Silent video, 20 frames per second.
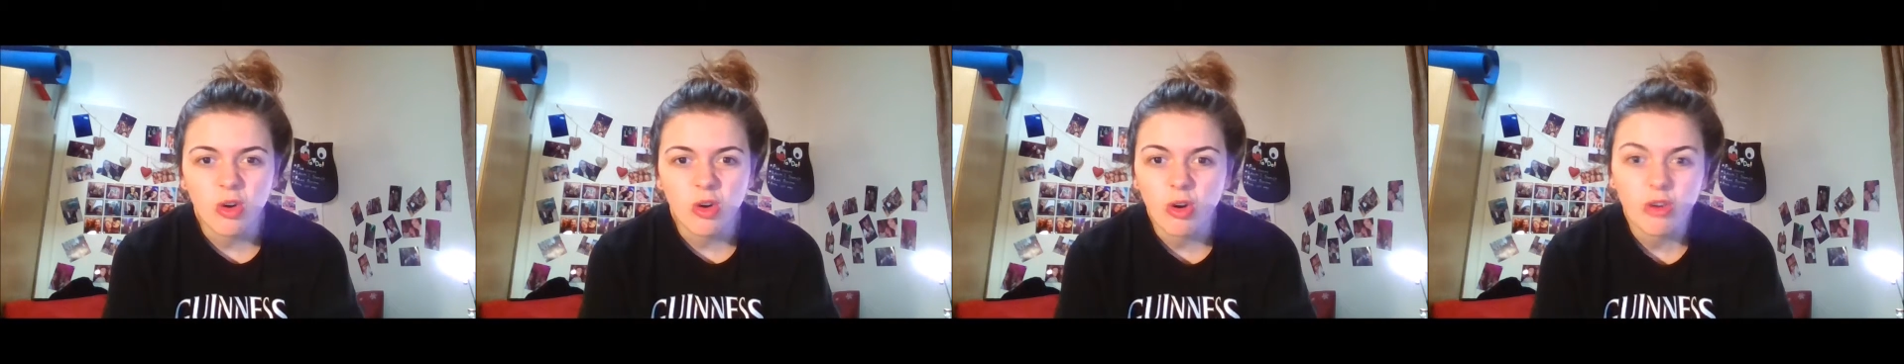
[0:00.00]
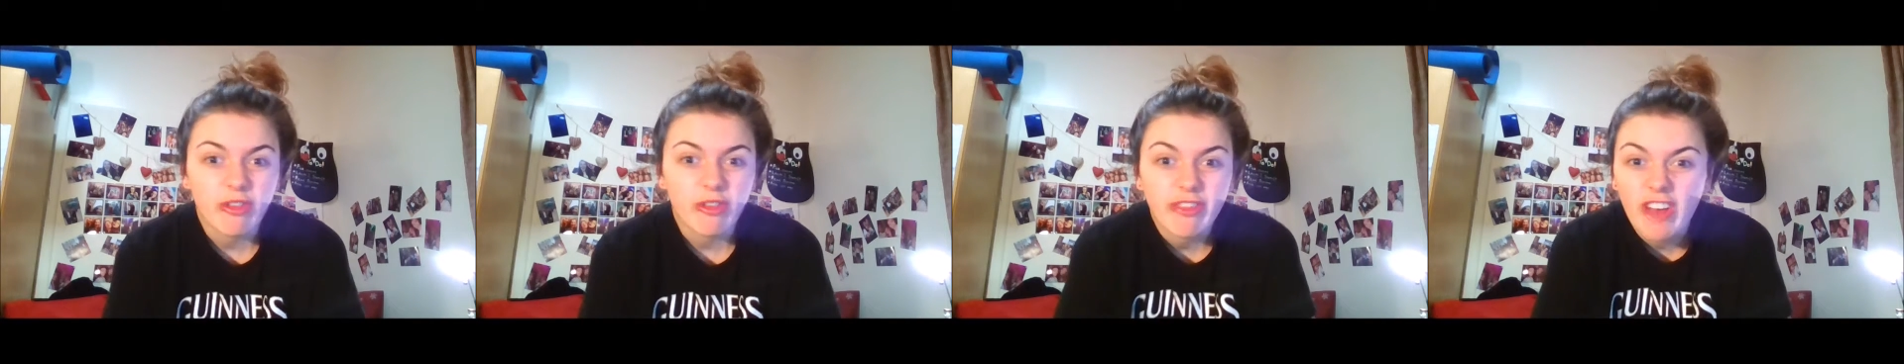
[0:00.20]

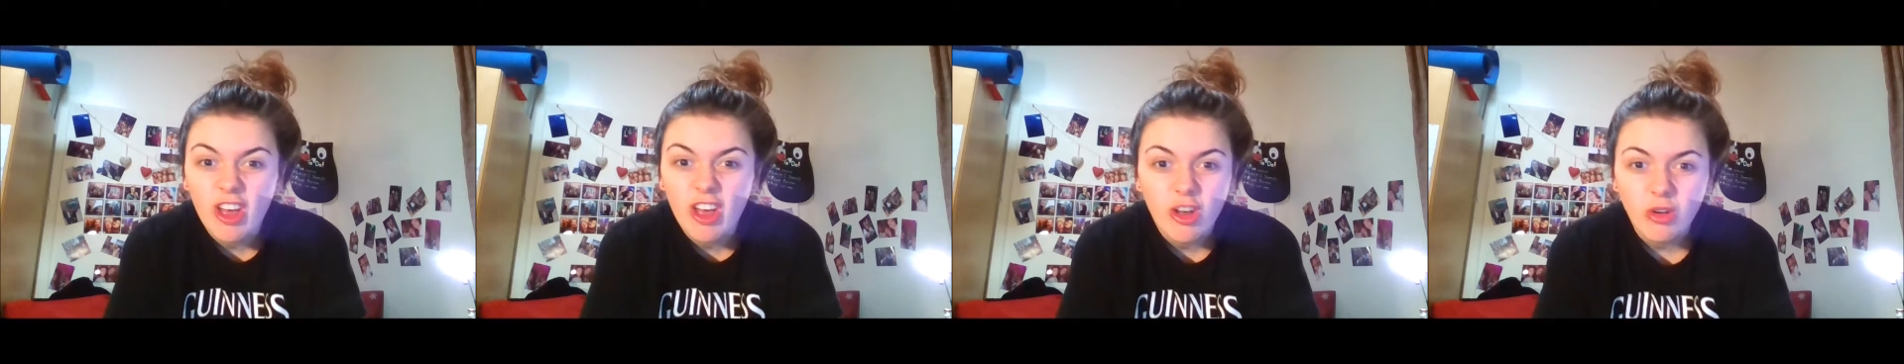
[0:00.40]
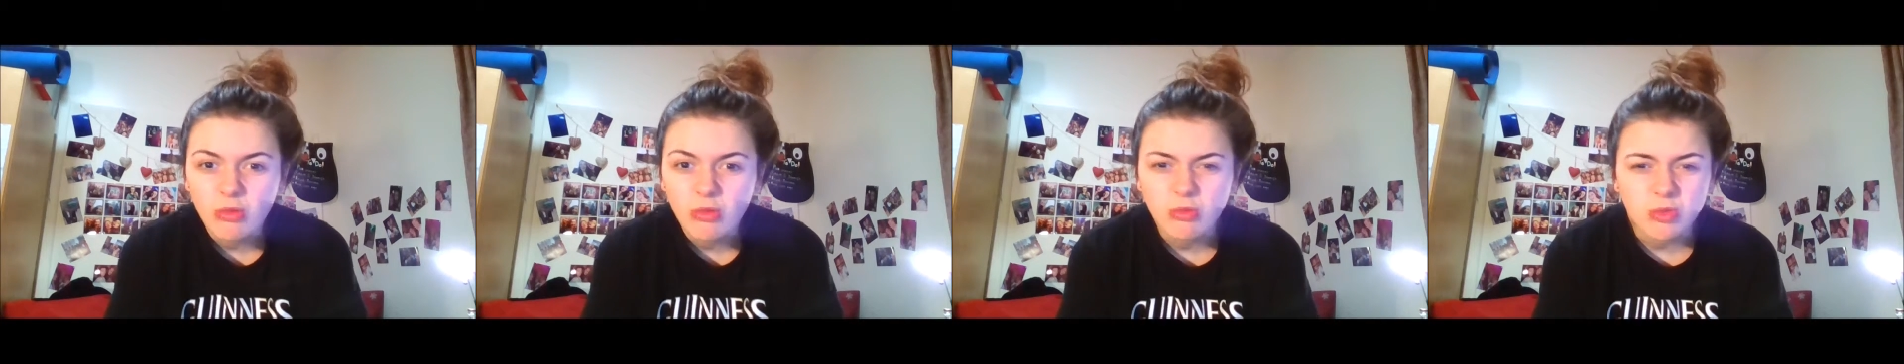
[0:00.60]
or
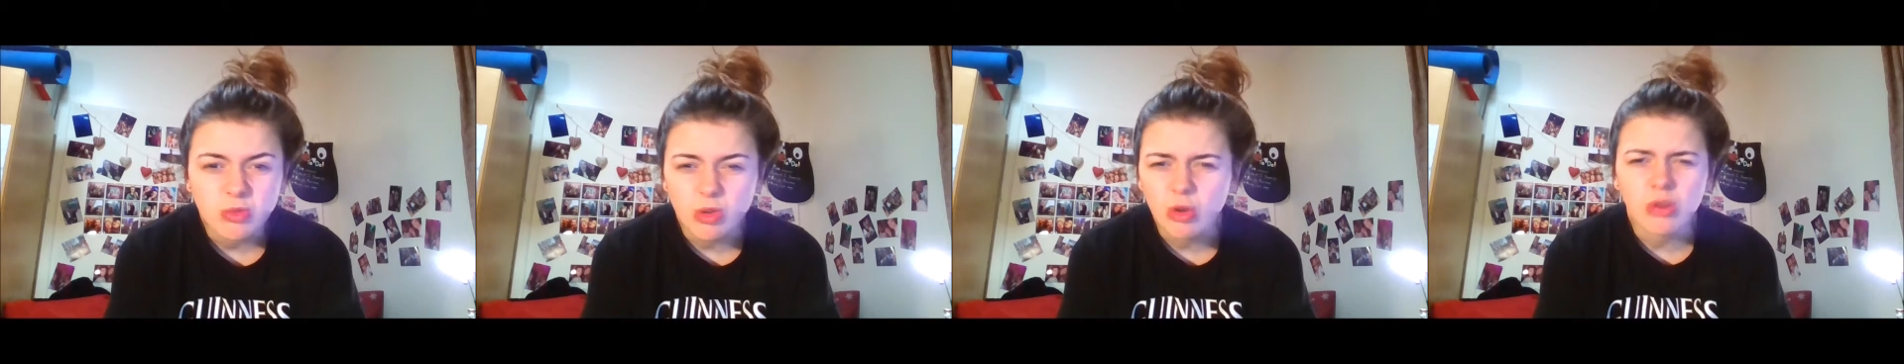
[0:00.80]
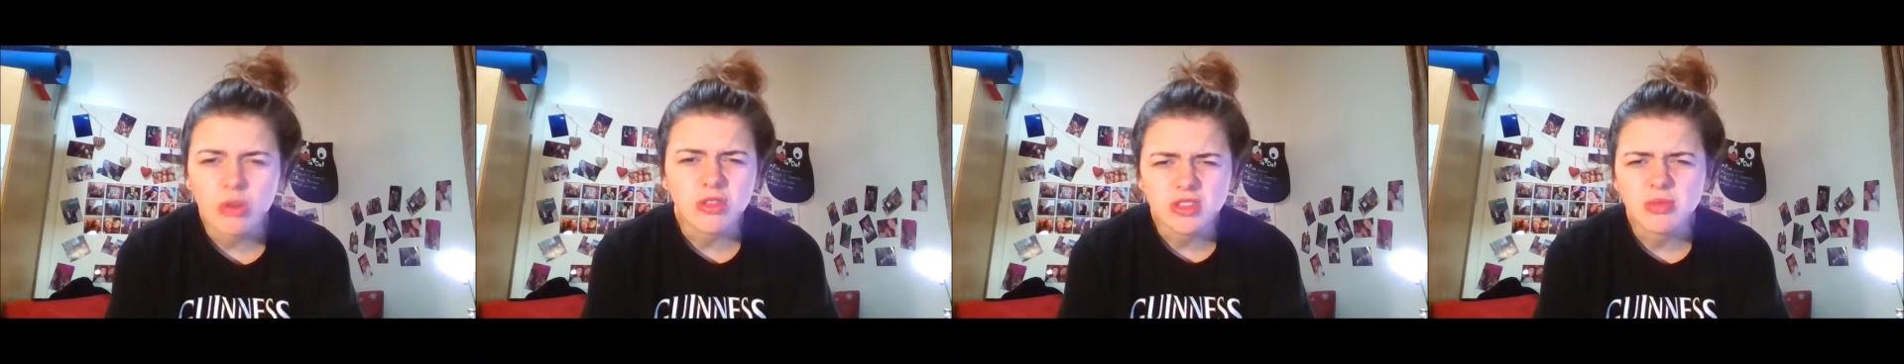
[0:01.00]
films
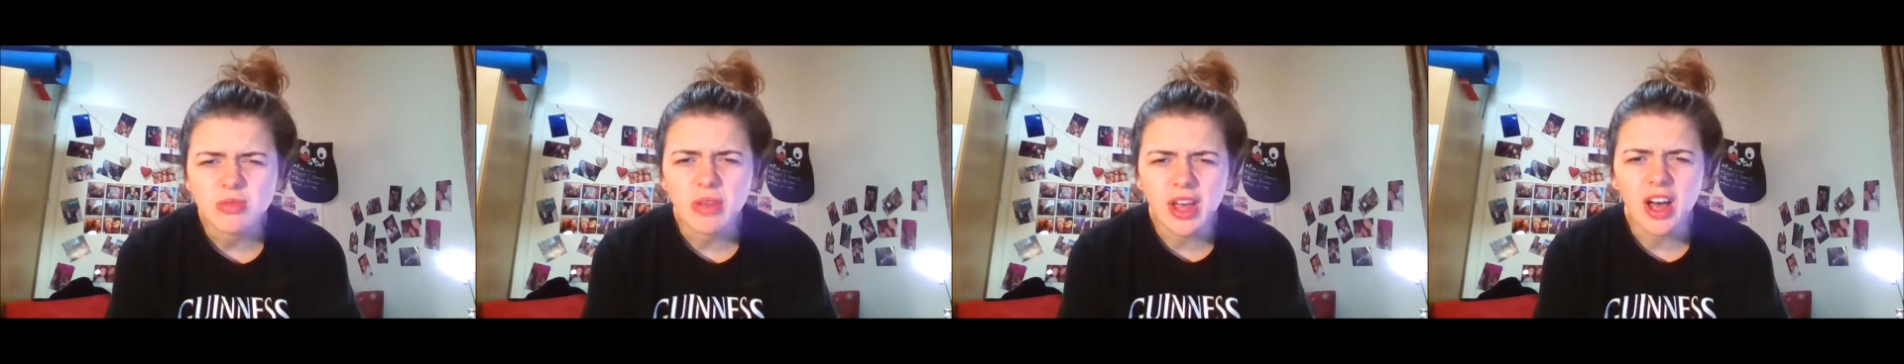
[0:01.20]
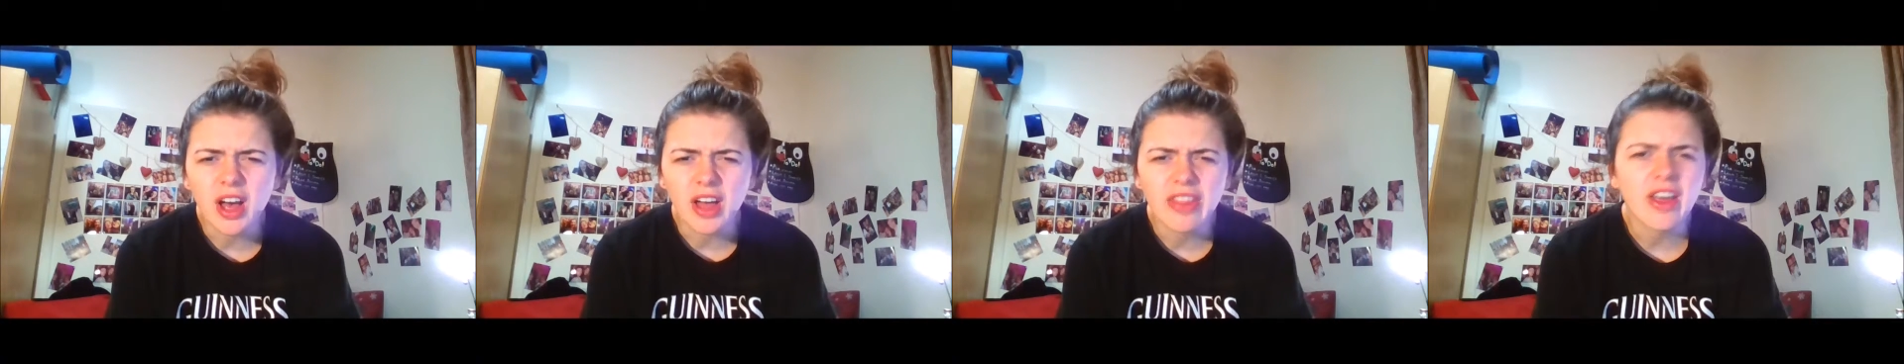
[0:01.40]
or
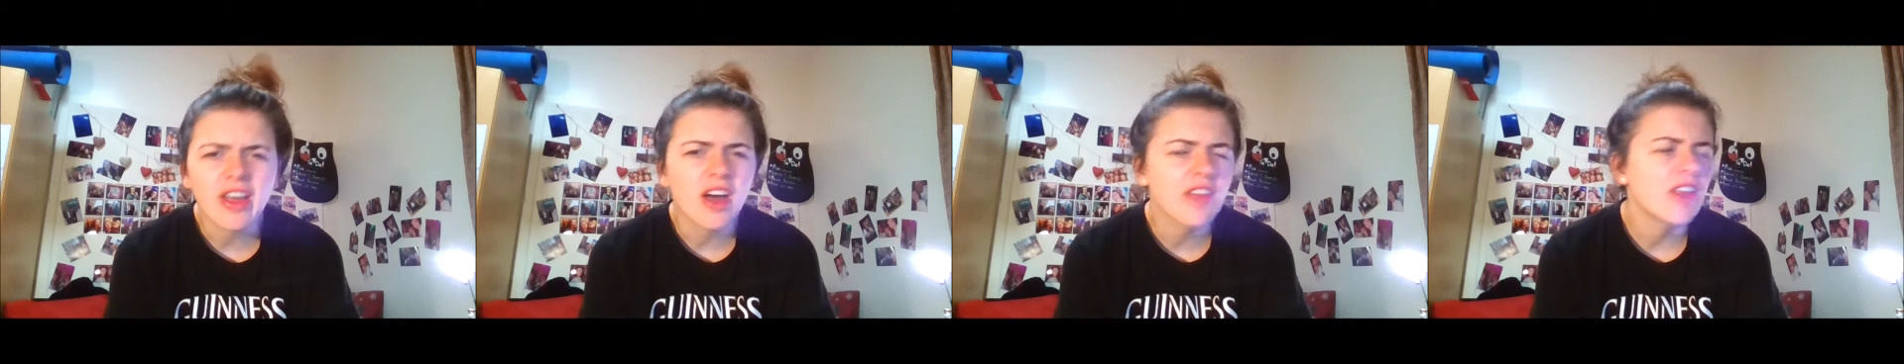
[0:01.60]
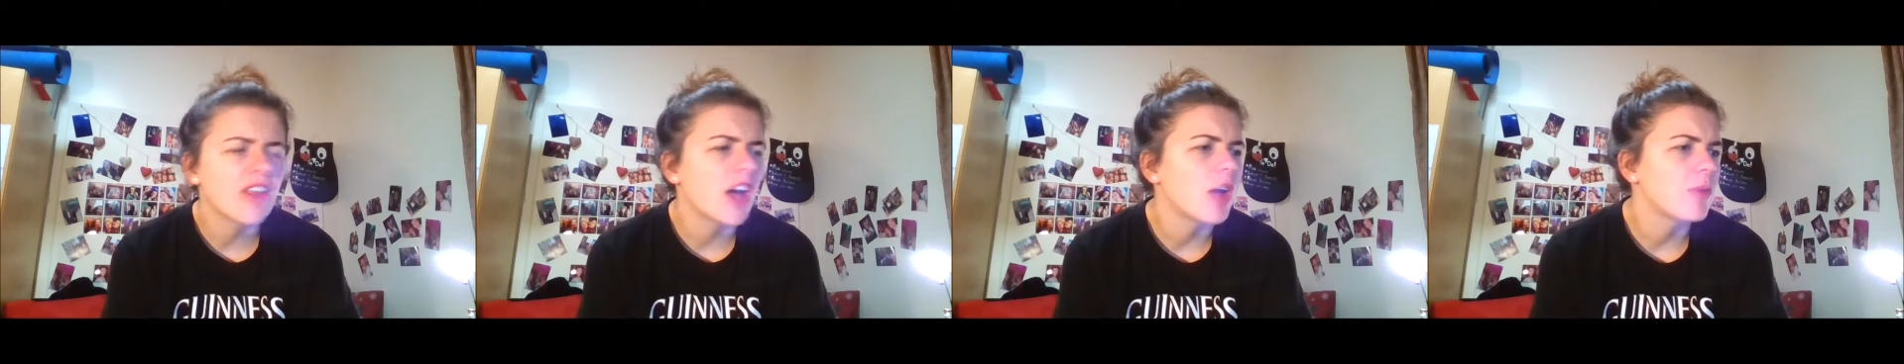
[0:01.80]
something like
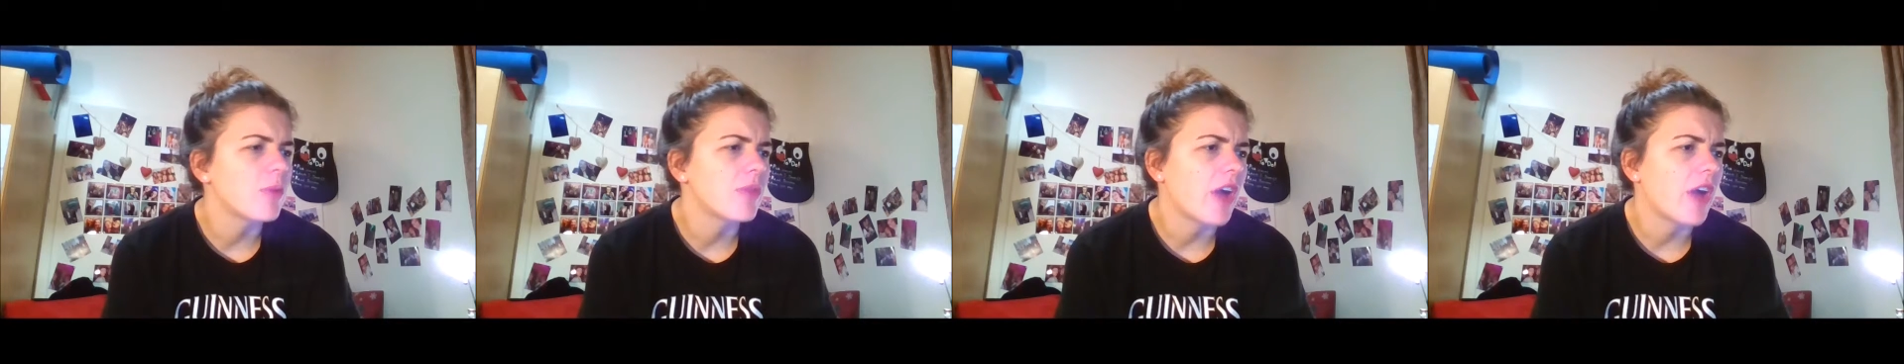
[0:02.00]
that,